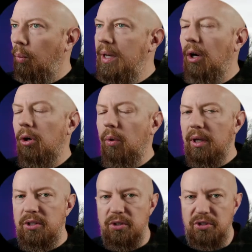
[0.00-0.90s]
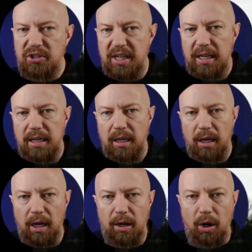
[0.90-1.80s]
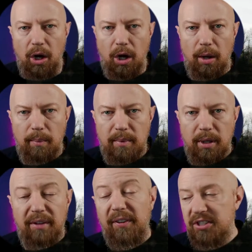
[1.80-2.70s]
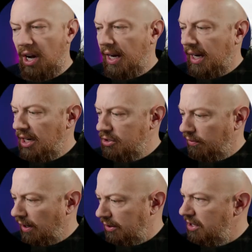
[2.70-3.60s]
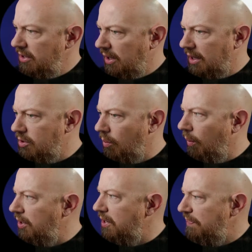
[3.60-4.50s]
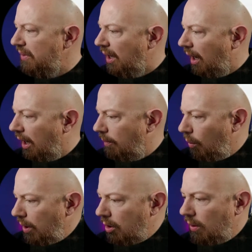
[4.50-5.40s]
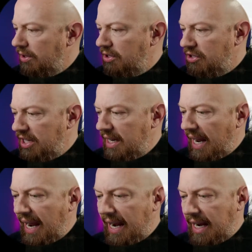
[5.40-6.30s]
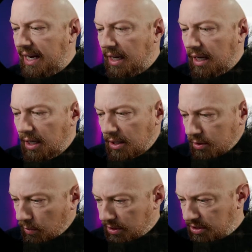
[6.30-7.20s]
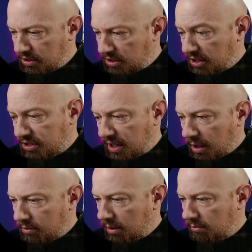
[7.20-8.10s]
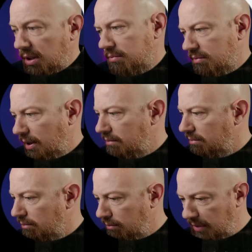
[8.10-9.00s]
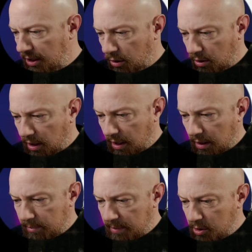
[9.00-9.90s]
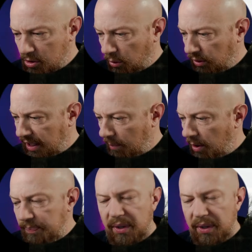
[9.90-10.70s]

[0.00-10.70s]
are going to see, if it's a high ISO file, it doesn't look like this one was, we're going to see what is this, 1600, well, mediocre high, maybe it's an older camera,